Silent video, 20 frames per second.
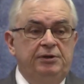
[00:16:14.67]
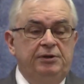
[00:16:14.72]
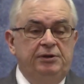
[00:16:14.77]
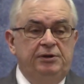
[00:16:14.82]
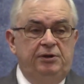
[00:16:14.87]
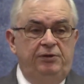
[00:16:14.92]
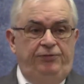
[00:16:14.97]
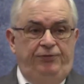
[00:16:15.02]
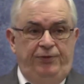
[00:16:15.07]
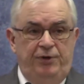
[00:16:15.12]

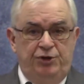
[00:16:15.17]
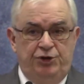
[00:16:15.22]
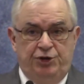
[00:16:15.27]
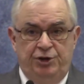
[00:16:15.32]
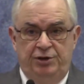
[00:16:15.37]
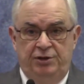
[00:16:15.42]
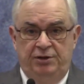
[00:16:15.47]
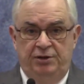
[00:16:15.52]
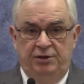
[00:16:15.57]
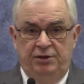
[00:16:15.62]
the
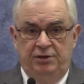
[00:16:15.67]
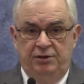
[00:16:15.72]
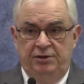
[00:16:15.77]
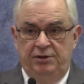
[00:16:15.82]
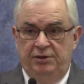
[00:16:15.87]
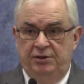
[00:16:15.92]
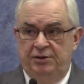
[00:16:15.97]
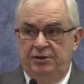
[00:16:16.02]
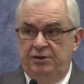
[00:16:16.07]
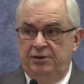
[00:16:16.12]
vision
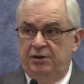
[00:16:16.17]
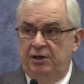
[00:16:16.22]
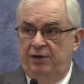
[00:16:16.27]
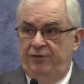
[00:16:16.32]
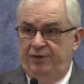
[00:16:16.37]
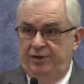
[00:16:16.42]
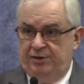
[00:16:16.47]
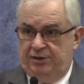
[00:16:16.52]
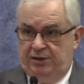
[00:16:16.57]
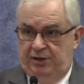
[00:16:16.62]
of
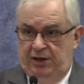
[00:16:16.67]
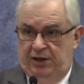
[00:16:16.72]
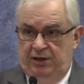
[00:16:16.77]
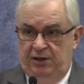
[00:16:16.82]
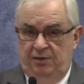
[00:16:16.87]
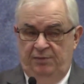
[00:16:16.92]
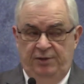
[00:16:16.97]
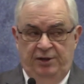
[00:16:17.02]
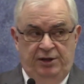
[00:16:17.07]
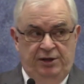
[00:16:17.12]
his
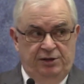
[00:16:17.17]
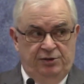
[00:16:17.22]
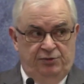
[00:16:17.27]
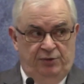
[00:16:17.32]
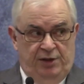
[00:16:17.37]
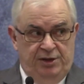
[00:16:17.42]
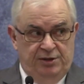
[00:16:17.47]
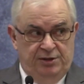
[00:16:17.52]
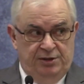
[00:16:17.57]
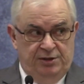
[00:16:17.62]
kingdom and his
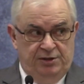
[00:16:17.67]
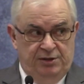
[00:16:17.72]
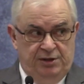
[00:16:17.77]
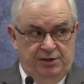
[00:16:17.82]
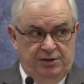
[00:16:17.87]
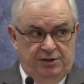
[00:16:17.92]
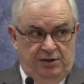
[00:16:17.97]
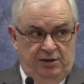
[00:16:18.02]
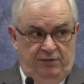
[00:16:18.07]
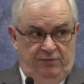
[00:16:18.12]

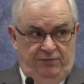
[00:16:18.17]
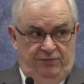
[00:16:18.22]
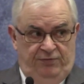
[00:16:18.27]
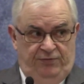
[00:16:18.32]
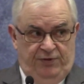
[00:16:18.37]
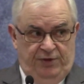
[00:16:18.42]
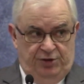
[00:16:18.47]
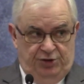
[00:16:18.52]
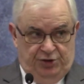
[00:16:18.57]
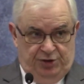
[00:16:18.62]
righteousness, the
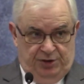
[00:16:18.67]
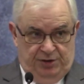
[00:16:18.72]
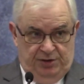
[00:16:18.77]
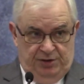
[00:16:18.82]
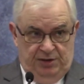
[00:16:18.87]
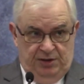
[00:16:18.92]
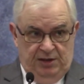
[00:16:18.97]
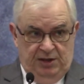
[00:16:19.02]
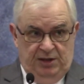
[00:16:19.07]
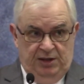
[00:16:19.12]
vision
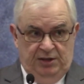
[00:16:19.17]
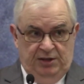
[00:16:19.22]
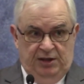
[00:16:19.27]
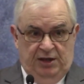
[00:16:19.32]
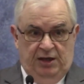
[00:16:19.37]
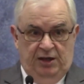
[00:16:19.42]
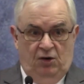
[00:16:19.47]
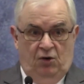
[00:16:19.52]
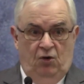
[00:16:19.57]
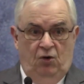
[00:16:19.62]

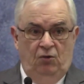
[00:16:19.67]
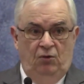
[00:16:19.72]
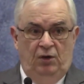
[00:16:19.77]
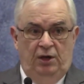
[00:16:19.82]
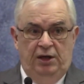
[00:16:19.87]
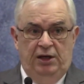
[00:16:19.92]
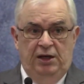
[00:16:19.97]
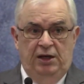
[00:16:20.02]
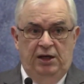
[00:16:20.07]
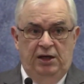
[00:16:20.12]
that
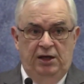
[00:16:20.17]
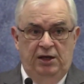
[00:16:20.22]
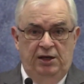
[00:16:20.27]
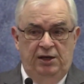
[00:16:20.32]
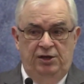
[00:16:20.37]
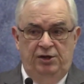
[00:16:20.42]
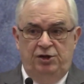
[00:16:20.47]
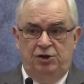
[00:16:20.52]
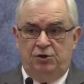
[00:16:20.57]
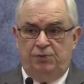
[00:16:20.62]
only
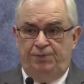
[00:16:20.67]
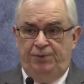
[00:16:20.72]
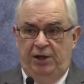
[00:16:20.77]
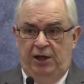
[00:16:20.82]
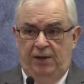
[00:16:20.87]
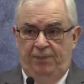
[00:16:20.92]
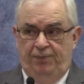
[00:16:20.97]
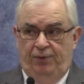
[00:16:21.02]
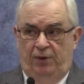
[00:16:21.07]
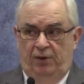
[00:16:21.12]
his
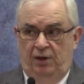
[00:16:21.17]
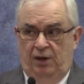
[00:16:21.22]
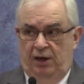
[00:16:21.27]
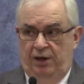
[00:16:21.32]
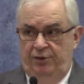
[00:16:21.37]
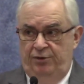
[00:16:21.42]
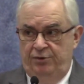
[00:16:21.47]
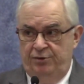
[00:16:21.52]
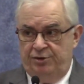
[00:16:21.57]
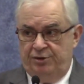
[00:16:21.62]
people
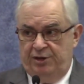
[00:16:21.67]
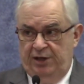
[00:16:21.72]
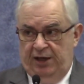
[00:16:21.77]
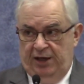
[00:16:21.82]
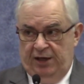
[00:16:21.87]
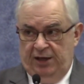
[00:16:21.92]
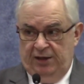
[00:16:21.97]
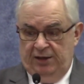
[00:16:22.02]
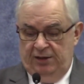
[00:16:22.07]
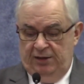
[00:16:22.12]

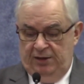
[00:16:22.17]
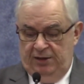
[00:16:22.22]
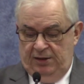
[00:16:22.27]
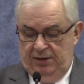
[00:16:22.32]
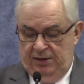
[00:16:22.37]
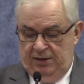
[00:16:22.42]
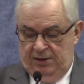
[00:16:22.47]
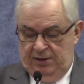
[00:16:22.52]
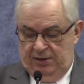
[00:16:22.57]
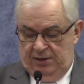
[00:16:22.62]
understand.
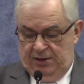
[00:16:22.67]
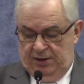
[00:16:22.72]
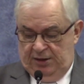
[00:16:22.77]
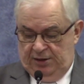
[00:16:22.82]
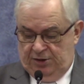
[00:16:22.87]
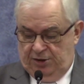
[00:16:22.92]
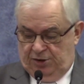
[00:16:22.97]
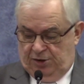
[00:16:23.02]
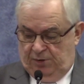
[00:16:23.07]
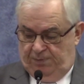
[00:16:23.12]

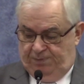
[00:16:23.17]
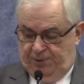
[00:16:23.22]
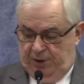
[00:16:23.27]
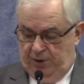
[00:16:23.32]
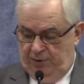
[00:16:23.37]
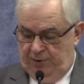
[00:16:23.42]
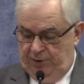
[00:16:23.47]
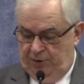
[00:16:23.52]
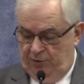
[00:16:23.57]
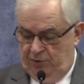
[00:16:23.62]
It's a
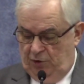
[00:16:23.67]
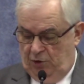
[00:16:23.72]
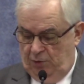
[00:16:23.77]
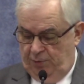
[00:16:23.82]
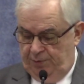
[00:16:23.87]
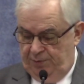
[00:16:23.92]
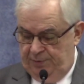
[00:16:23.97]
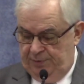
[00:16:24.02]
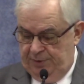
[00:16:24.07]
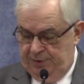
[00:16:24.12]
superior
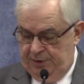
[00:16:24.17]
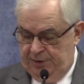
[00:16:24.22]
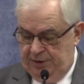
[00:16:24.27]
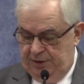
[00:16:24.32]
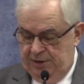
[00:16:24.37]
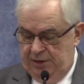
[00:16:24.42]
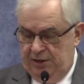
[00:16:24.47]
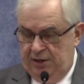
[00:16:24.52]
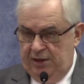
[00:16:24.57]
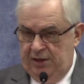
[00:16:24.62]
hope.
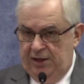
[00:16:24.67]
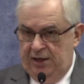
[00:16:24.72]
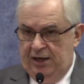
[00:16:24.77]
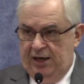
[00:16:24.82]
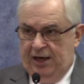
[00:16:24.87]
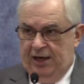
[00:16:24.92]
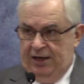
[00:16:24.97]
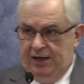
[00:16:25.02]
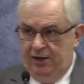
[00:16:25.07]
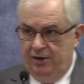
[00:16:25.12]

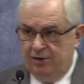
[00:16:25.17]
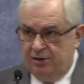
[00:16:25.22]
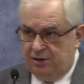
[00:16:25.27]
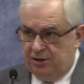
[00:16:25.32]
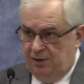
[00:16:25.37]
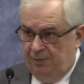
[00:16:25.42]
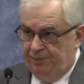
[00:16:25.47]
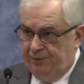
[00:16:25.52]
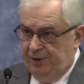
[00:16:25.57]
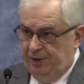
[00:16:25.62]
And here's
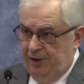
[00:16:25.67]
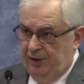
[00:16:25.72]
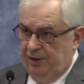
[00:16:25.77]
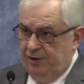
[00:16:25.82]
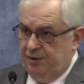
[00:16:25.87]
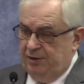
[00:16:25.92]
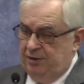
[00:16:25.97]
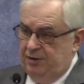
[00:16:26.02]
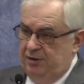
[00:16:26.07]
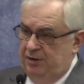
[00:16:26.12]
something
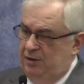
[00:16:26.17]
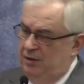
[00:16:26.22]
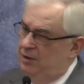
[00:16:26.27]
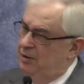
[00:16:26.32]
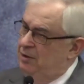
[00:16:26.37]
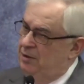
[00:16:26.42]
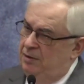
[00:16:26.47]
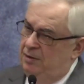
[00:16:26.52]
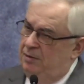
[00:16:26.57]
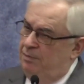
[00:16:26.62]
else
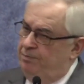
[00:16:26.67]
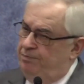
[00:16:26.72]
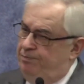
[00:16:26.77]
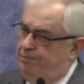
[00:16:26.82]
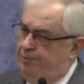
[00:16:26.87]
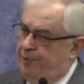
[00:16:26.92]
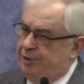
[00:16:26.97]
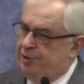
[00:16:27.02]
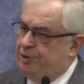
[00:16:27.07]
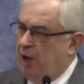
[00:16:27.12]

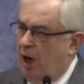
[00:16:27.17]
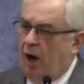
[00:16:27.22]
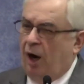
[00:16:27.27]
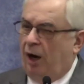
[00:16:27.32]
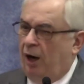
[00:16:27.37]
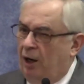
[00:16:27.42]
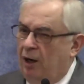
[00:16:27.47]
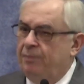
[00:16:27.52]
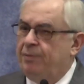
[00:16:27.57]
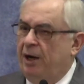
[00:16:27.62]

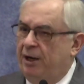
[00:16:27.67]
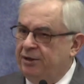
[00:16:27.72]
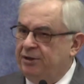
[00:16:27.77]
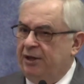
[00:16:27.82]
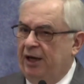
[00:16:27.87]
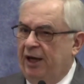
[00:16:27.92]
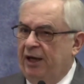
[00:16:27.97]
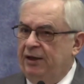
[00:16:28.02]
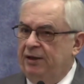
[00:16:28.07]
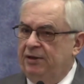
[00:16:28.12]
bizarre about that.